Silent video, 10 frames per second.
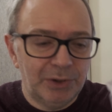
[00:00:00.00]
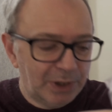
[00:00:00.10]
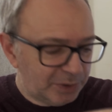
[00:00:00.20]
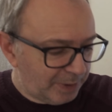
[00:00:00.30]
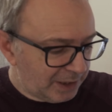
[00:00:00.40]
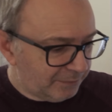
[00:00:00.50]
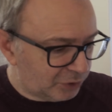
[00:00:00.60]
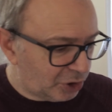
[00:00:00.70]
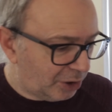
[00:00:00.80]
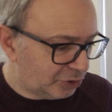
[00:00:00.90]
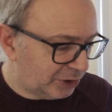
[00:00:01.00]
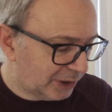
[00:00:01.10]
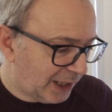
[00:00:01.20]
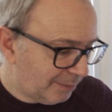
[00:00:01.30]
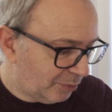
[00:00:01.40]
U S B for charging
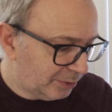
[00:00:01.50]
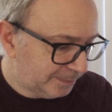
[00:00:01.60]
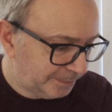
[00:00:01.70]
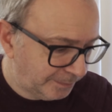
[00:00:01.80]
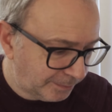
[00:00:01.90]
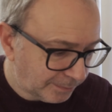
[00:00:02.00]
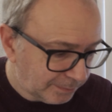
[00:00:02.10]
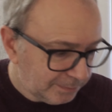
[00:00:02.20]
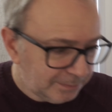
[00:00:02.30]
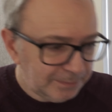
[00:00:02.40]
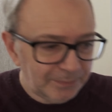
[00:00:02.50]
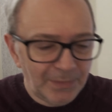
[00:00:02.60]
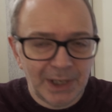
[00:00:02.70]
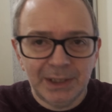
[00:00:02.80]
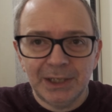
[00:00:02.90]
the camera.
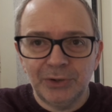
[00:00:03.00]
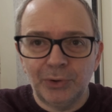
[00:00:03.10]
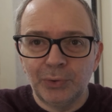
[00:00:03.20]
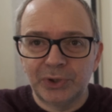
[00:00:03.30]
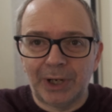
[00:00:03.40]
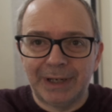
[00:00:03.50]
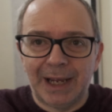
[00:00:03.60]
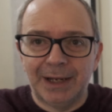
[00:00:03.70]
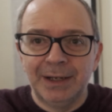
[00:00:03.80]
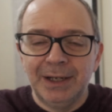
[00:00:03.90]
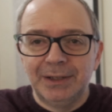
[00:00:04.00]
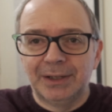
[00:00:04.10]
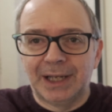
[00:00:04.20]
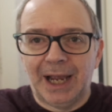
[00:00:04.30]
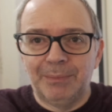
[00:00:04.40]
And then you also get
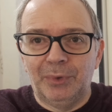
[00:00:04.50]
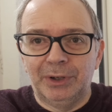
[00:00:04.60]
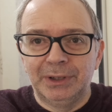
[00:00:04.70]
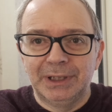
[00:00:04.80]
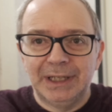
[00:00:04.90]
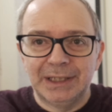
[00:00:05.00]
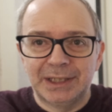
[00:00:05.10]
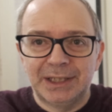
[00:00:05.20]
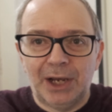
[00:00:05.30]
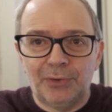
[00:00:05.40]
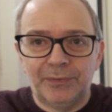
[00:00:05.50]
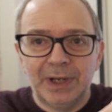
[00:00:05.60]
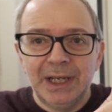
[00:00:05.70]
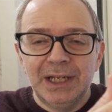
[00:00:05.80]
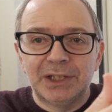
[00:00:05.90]
the camera itself.
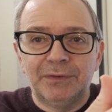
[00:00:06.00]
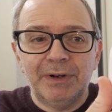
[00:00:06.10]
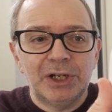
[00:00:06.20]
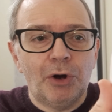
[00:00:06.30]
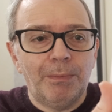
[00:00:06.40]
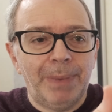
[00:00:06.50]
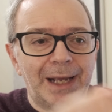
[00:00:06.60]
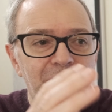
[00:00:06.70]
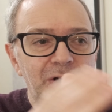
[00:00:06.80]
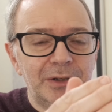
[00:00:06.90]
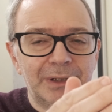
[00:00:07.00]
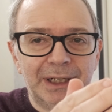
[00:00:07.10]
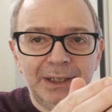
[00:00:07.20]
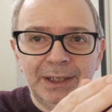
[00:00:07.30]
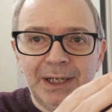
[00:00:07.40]
It's a very compact
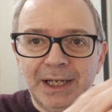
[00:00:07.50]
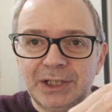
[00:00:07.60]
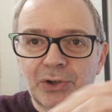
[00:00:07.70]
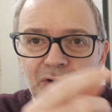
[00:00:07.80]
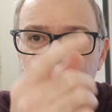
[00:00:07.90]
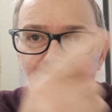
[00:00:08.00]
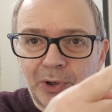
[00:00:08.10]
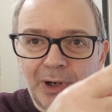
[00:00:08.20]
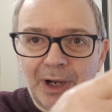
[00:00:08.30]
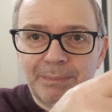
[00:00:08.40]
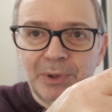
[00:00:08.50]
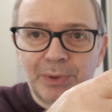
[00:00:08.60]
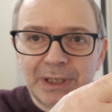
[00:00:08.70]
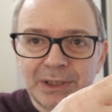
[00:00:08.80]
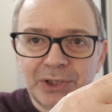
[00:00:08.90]
unit. It's got a spotlight
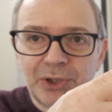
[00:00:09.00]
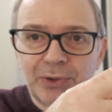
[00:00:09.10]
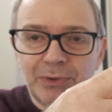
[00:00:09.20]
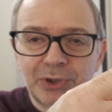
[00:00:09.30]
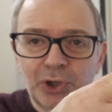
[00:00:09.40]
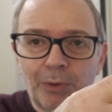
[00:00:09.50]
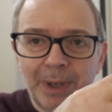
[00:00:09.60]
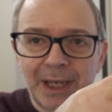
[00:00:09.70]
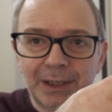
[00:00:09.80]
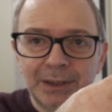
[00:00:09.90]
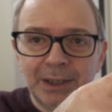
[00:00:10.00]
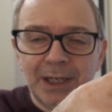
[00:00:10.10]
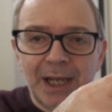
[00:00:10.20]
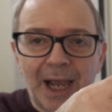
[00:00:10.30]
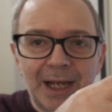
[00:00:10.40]
built into the top here.
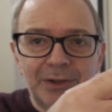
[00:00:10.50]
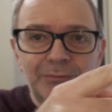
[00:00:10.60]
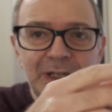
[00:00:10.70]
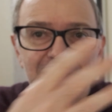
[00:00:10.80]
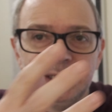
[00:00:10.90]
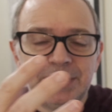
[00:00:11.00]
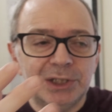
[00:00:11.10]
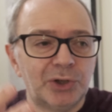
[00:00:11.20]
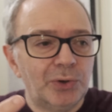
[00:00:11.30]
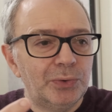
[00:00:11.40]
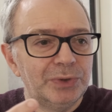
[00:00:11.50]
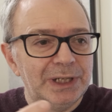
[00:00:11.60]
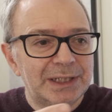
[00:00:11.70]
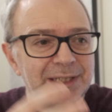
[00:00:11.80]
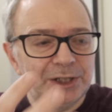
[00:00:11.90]
And the reason this is called
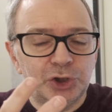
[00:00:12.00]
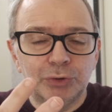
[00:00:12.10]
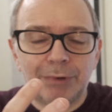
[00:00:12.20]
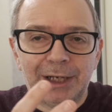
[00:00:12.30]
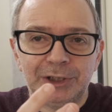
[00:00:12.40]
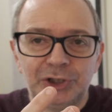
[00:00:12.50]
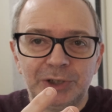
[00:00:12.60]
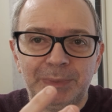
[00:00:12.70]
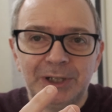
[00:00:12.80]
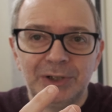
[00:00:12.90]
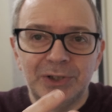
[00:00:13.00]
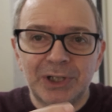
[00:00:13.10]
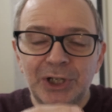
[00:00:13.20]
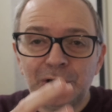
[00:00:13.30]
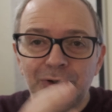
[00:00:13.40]
the Essential range is because
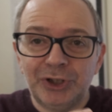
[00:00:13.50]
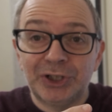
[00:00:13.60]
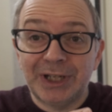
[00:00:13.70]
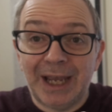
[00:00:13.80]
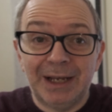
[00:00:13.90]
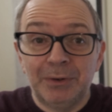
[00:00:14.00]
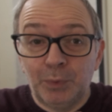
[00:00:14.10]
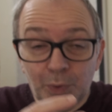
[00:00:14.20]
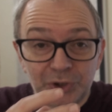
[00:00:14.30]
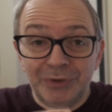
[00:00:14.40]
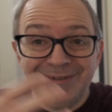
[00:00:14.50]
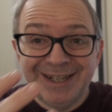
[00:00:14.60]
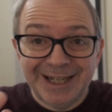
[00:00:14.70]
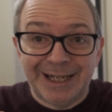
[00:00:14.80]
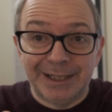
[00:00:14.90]
you just get what you
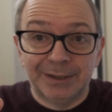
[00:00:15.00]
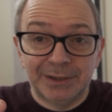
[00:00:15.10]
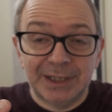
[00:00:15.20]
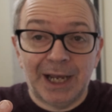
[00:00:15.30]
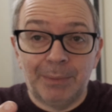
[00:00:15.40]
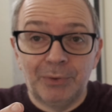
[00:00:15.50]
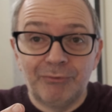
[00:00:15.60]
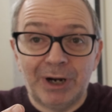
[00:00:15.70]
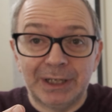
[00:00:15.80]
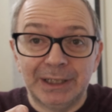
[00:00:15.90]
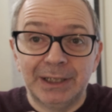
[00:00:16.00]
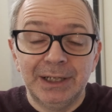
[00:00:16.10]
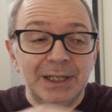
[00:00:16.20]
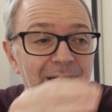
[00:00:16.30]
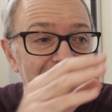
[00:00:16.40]
need to get up and running.
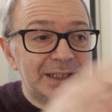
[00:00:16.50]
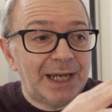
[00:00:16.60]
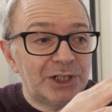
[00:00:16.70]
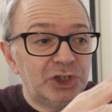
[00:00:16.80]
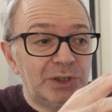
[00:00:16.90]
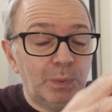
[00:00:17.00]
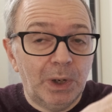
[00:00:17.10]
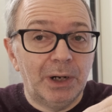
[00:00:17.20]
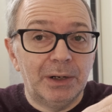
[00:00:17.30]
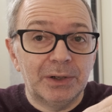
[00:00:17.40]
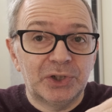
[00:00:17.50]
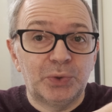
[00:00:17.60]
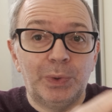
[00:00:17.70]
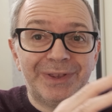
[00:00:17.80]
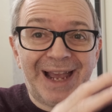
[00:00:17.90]
And this actually
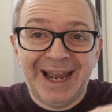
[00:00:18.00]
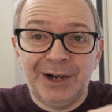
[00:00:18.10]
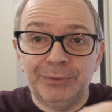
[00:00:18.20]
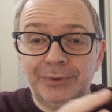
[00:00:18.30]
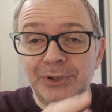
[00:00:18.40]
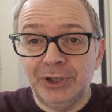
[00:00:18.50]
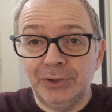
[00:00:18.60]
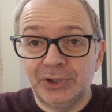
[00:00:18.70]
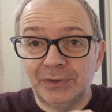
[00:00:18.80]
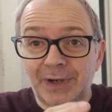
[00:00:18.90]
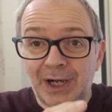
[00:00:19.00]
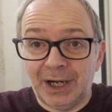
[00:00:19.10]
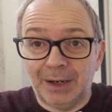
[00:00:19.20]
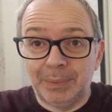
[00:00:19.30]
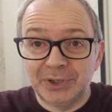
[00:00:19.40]
works without the use of a
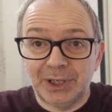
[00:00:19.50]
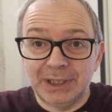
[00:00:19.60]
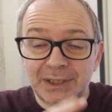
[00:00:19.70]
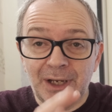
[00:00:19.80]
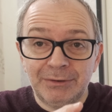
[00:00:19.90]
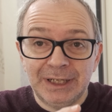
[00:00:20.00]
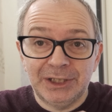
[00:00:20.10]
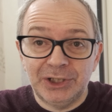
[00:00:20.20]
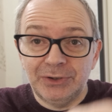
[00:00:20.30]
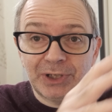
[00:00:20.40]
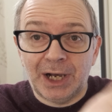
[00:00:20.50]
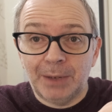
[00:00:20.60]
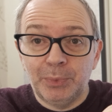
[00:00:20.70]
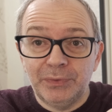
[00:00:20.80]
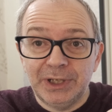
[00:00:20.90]
hub. So there's no need to use a
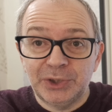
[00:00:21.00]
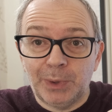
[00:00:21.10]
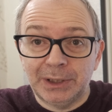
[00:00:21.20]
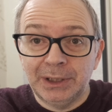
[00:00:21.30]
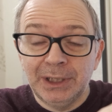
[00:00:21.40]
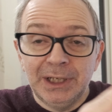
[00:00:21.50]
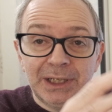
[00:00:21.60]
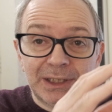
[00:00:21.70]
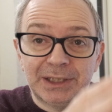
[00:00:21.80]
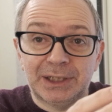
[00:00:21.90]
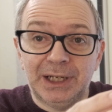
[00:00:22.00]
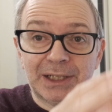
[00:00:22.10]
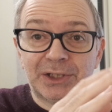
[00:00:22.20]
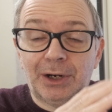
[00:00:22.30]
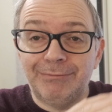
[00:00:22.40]
hub with this one. This
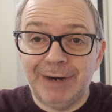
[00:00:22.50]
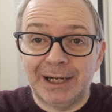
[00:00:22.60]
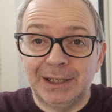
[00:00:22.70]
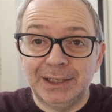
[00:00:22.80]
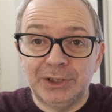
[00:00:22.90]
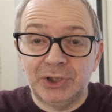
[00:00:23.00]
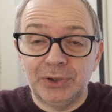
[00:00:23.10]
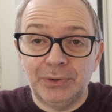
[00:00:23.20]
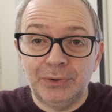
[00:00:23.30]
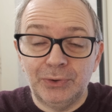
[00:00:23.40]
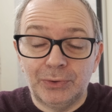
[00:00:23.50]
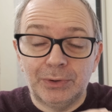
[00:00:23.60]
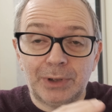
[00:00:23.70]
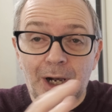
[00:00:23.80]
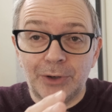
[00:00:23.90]
connects directly to
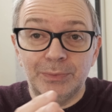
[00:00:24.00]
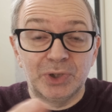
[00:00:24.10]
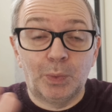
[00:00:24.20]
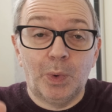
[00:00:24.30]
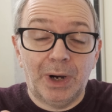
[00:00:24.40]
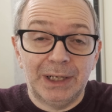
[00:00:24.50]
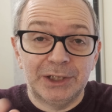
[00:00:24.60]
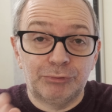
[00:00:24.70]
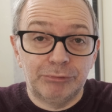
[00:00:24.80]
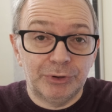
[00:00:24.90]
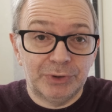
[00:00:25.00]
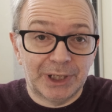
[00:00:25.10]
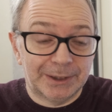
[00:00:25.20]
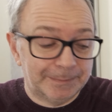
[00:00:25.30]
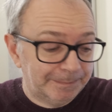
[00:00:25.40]
your home's wireless router.